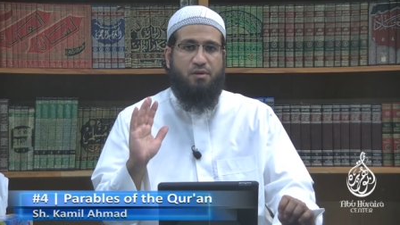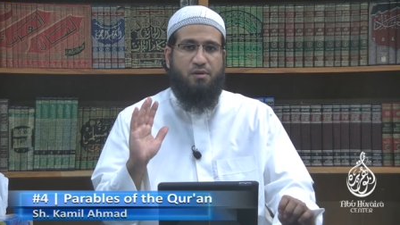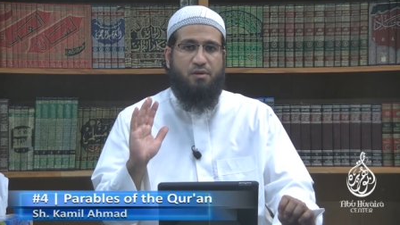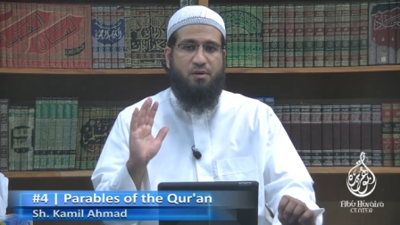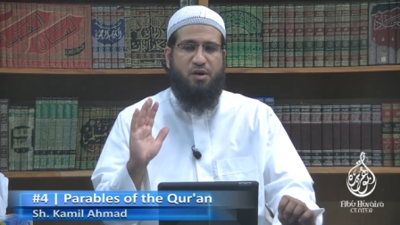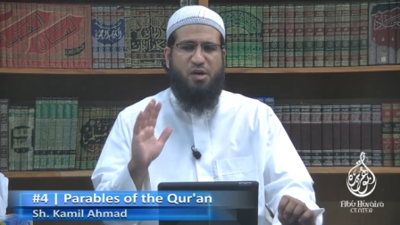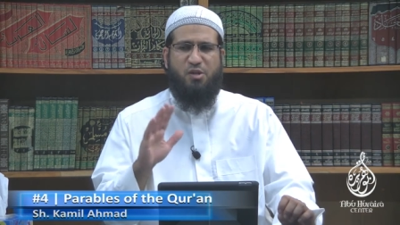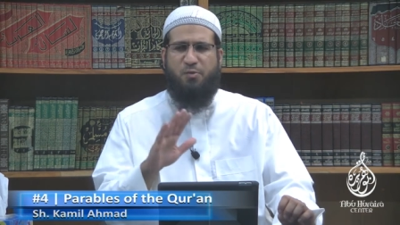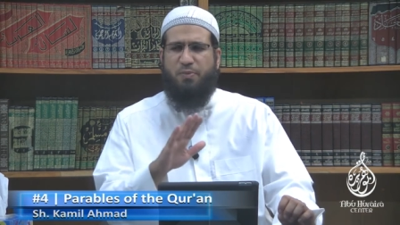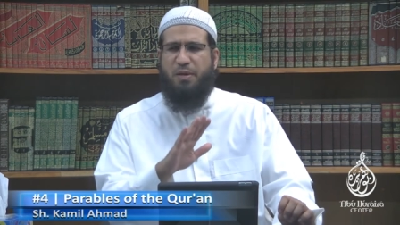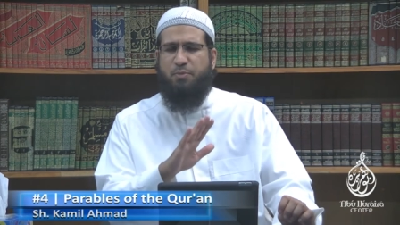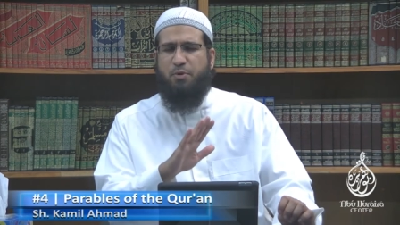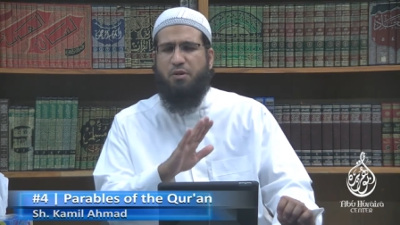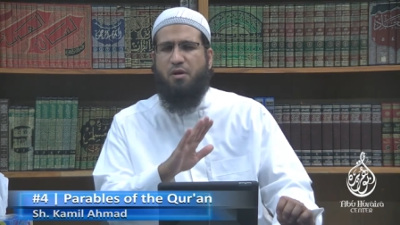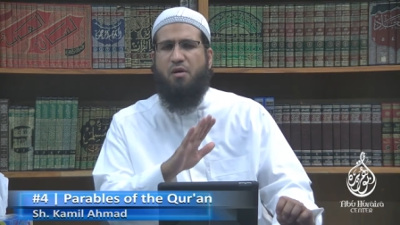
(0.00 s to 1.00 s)
Other
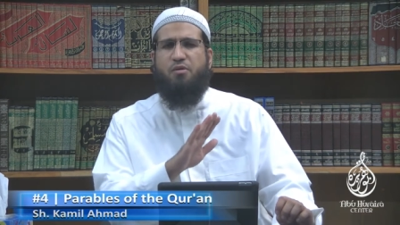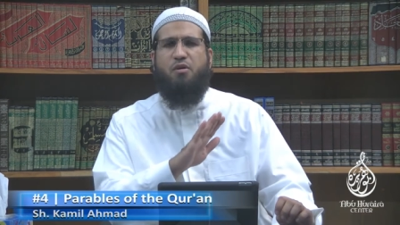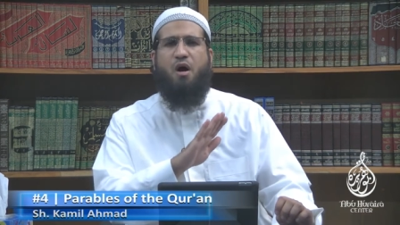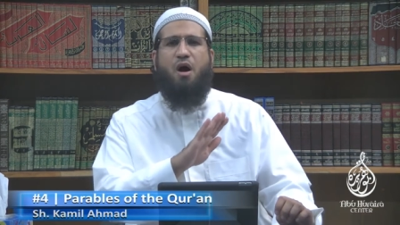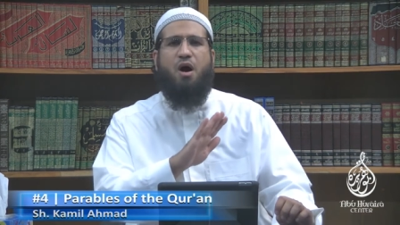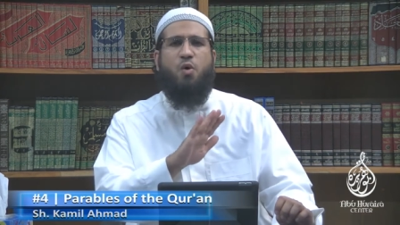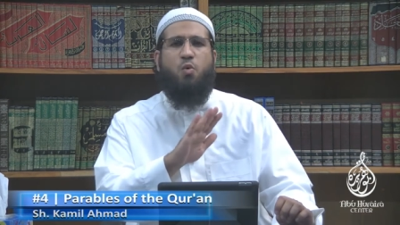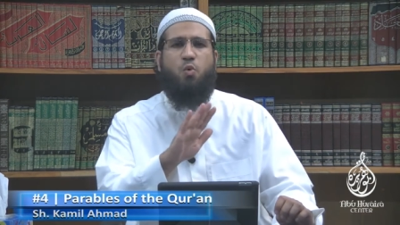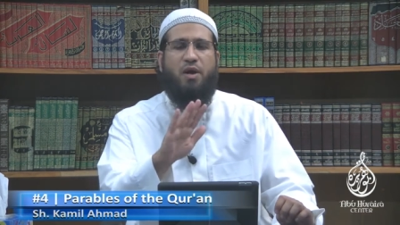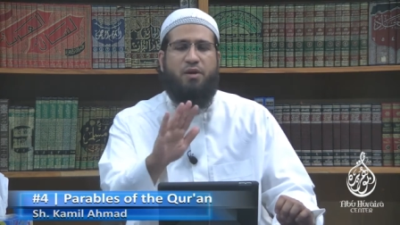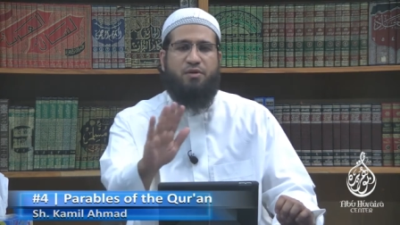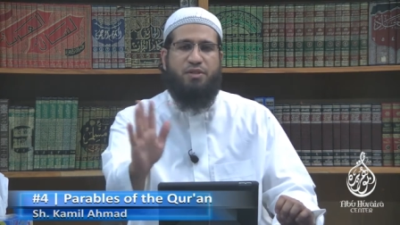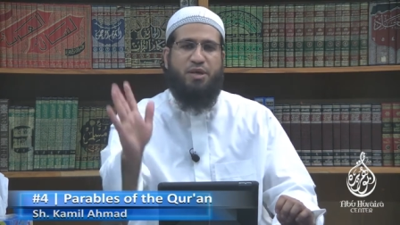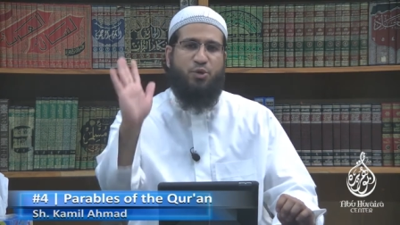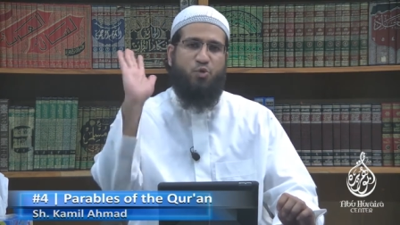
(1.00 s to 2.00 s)
people are not aware
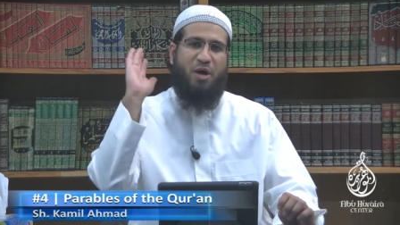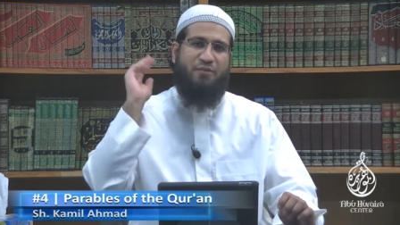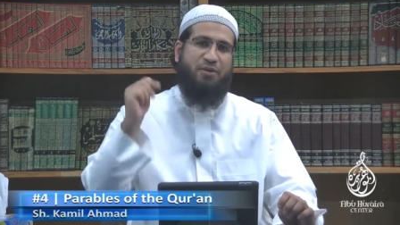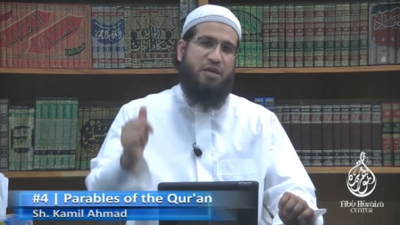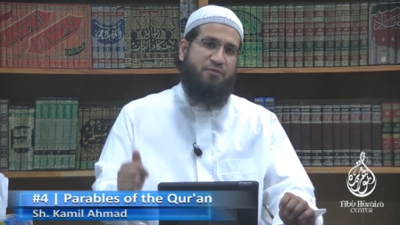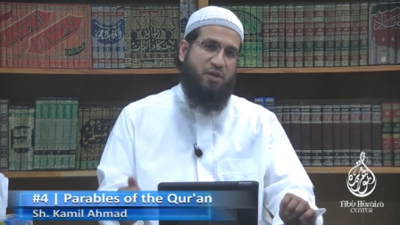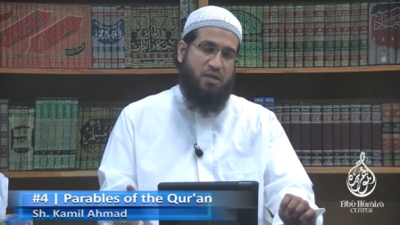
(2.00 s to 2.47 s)
that you have given.